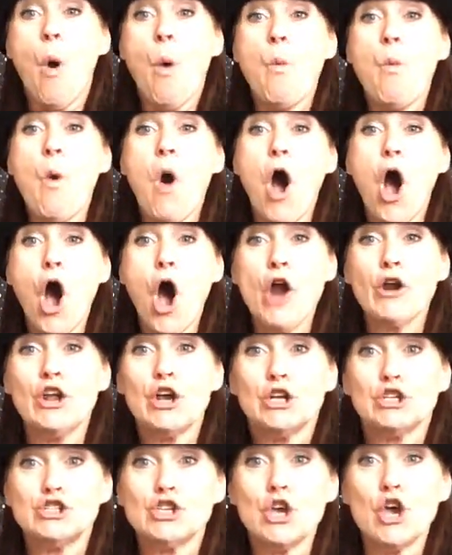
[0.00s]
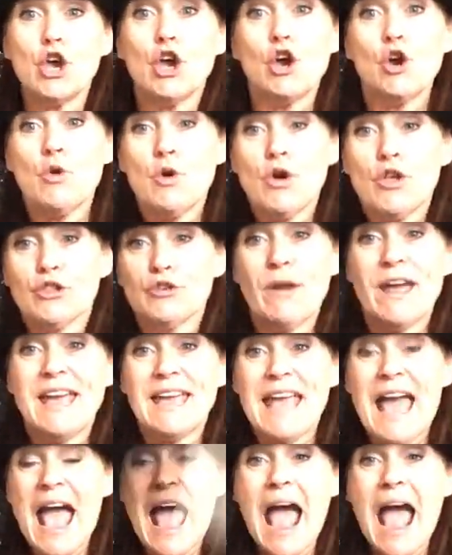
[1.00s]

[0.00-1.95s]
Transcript: One, two, three.